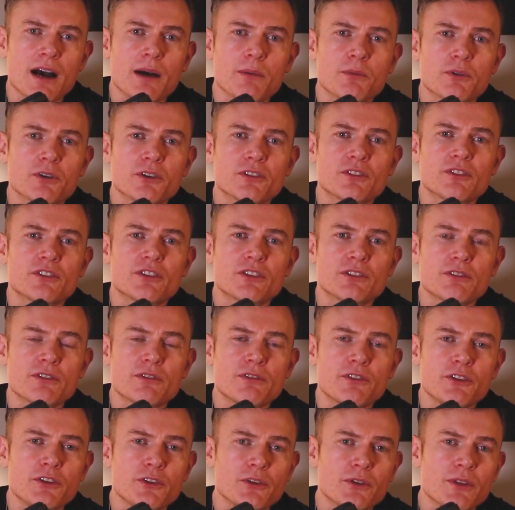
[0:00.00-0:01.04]
I'm going to
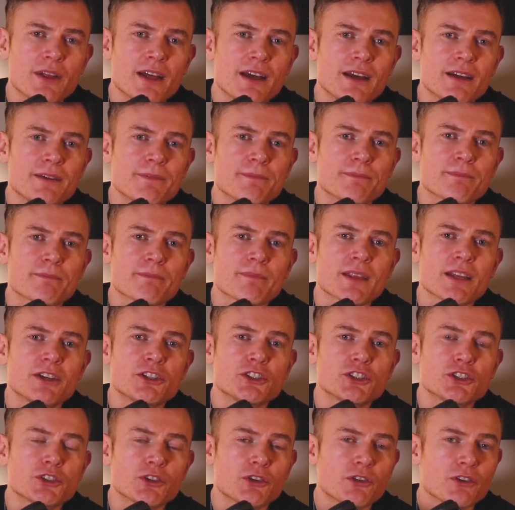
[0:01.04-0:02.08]
review that
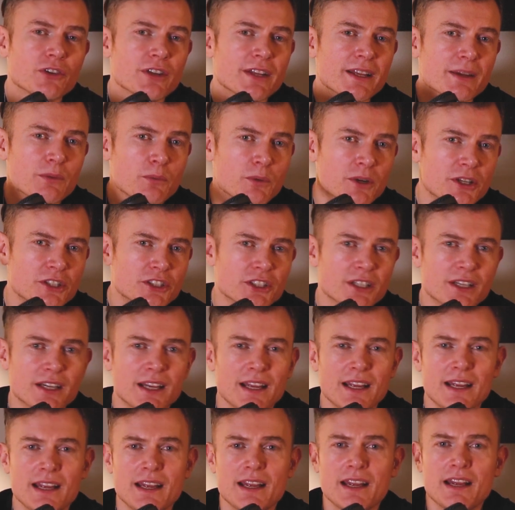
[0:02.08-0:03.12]
shortly,
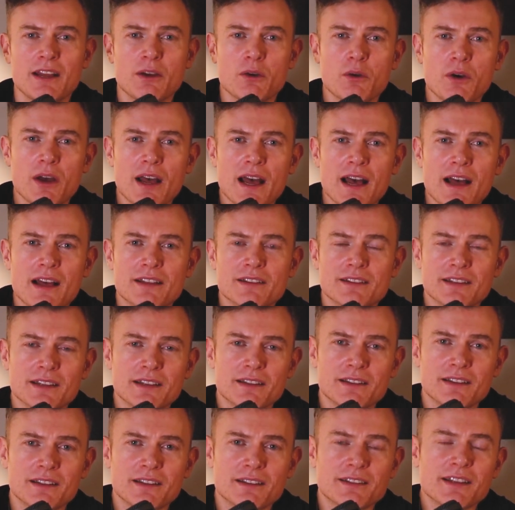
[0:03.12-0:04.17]
and
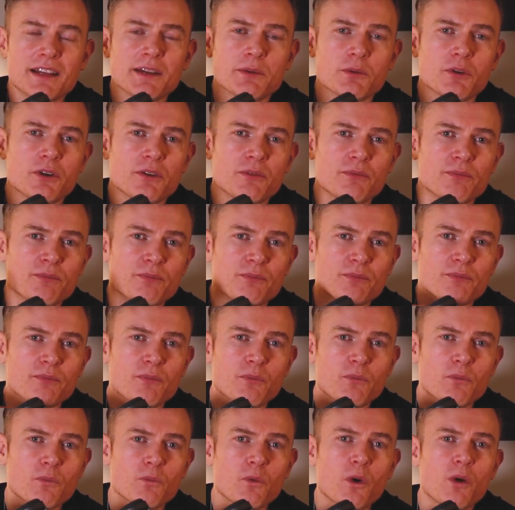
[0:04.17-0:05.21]
I'll tell you
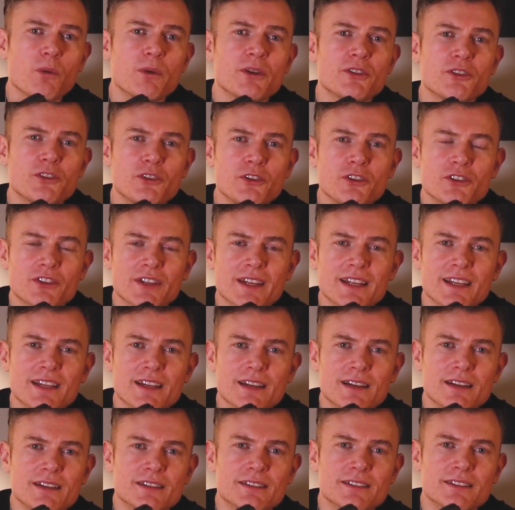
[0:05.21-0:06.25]
what one do you think
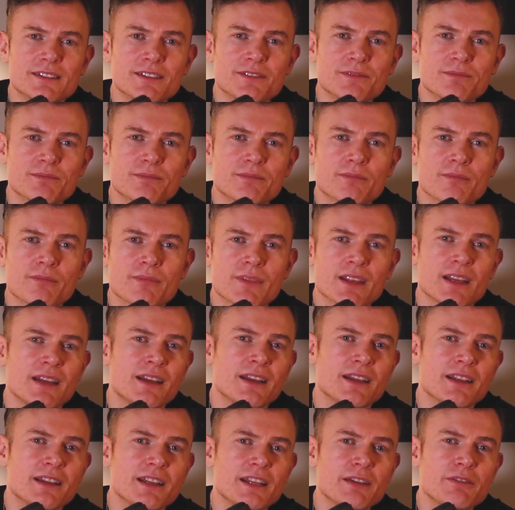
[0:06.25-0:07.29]
it is?
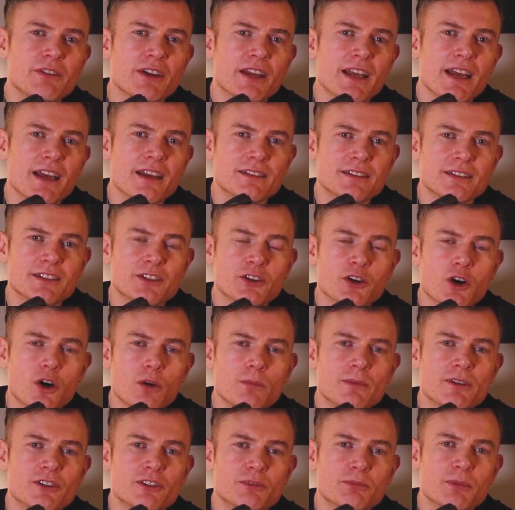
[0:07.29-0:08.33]
Leave a guess in the
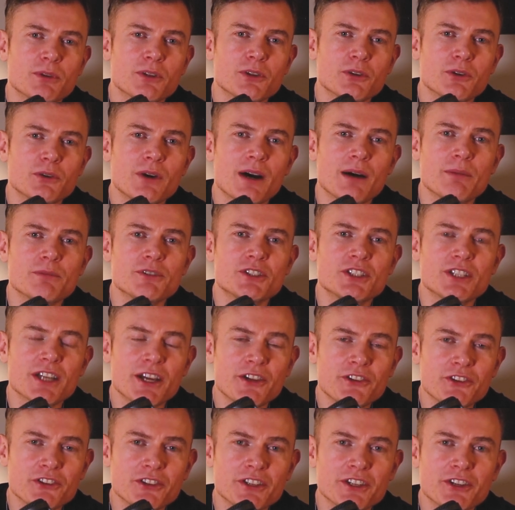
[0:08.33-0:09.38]
comments below. I'm
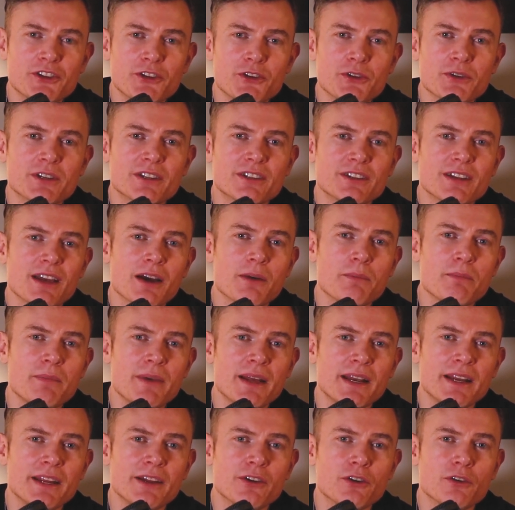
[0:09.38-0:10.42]
genuinely curious how
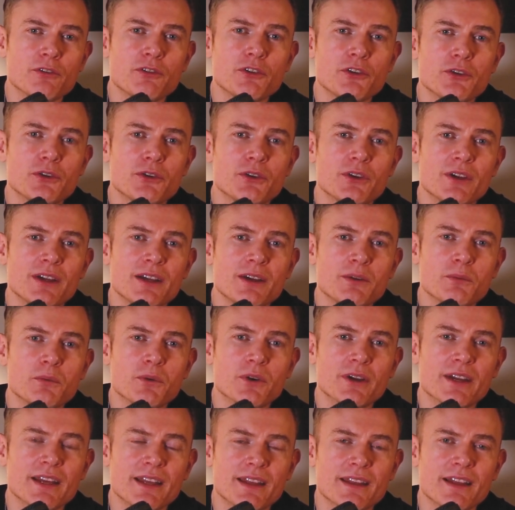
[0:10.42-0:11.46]
many of you
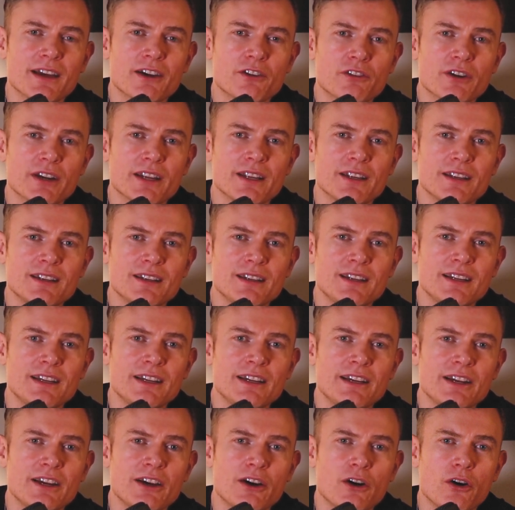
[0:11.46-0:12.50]
will get that right.
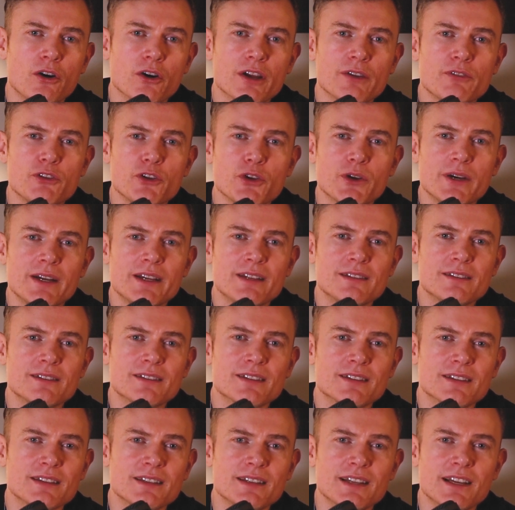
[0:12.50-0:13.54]
I'll give you a
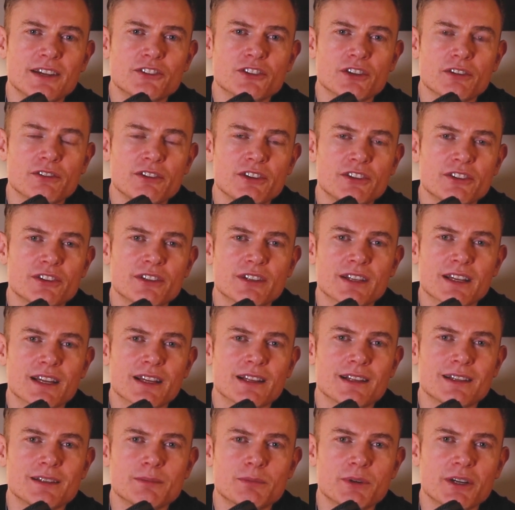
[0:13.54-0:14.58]
hint, it's a recent
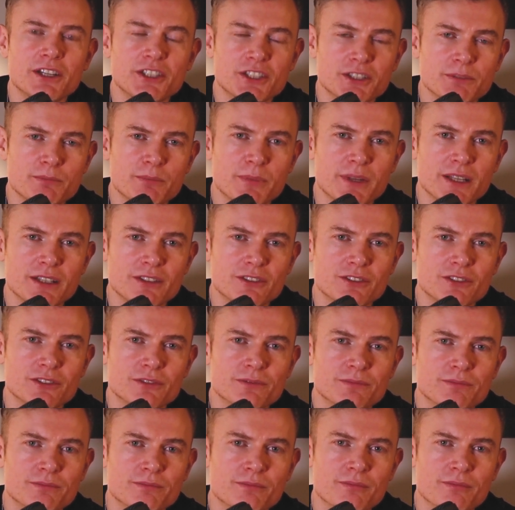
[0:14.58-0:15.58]
collaboration piece.